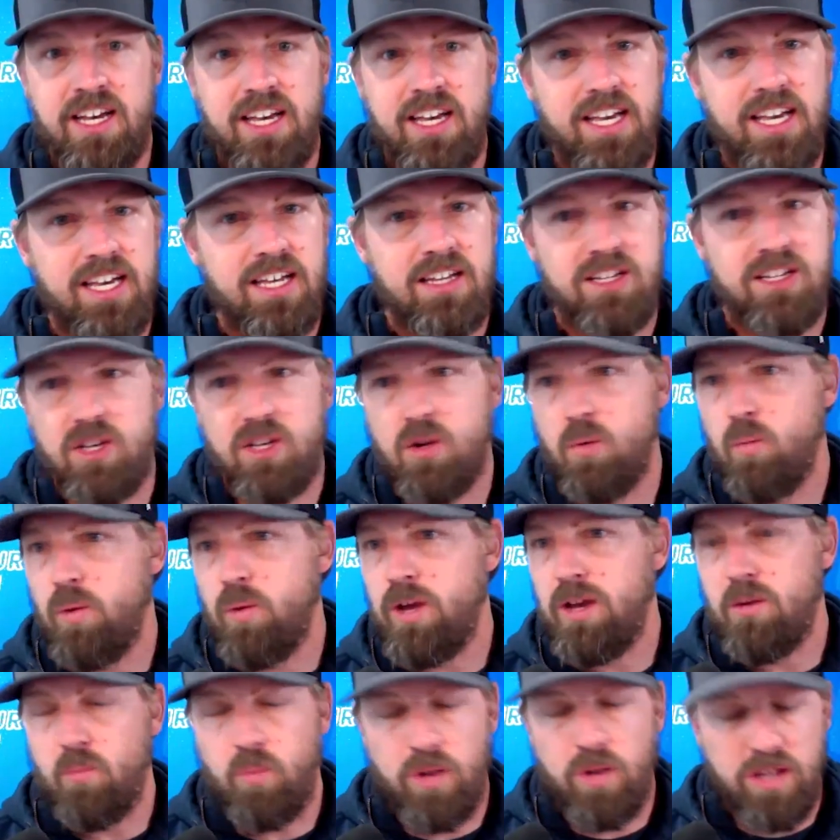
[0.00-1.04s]

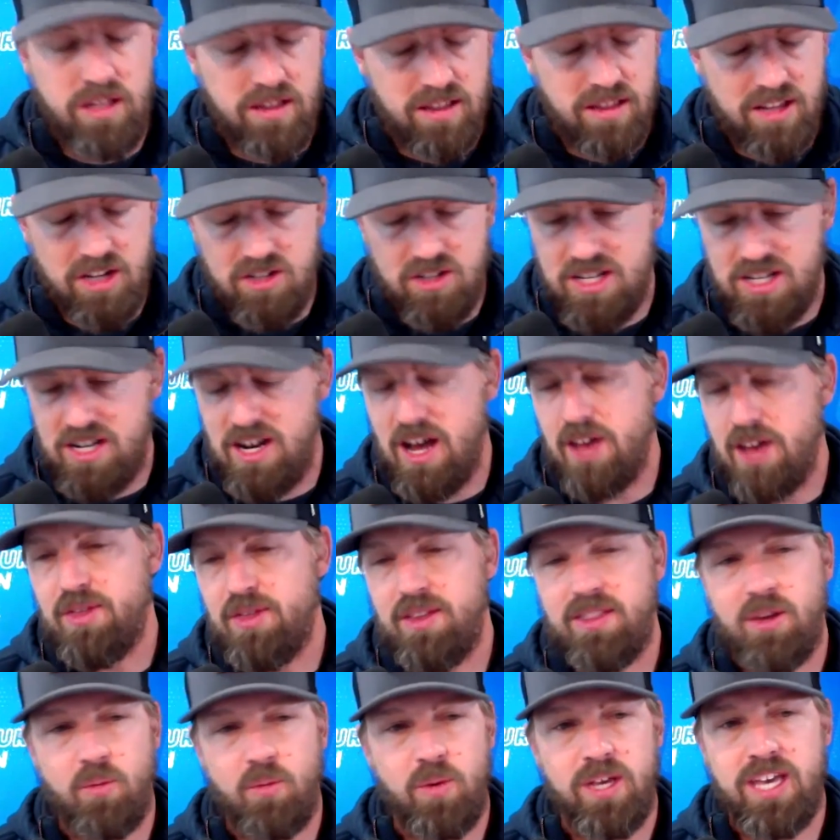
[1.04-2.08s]
There's
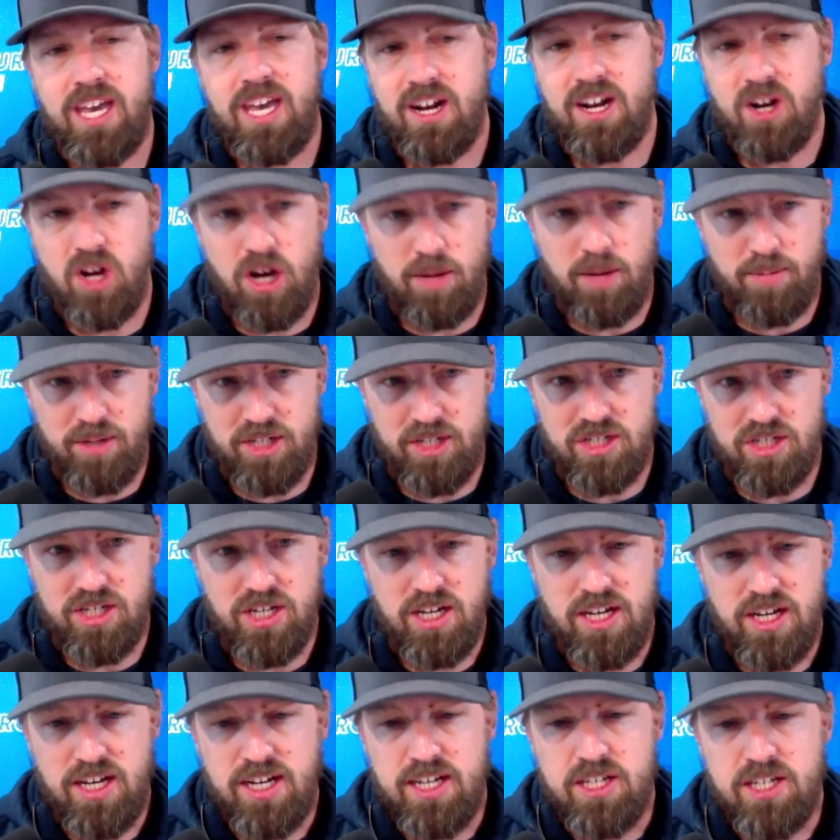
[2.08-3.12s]
nothing that we can't accomplish.
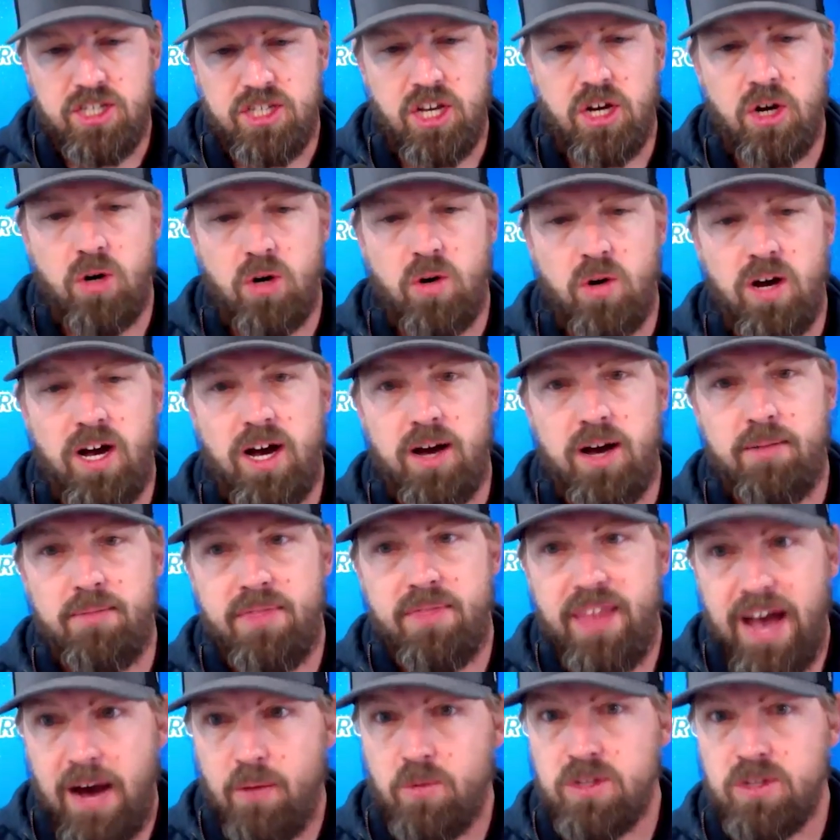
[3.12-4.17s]
So
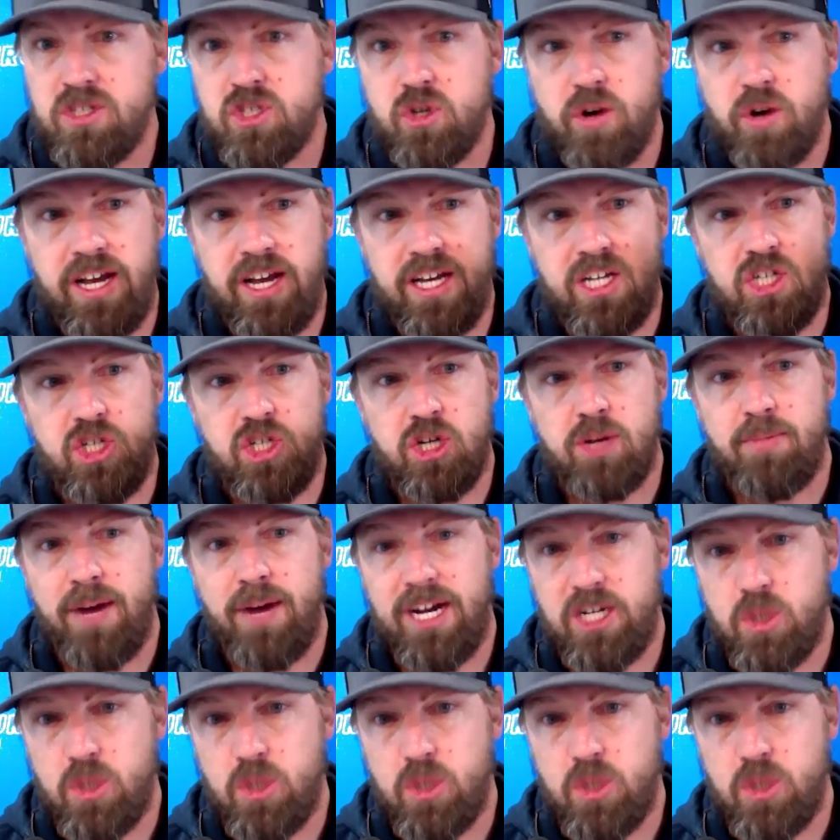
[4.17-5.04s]
that one's great because you can buy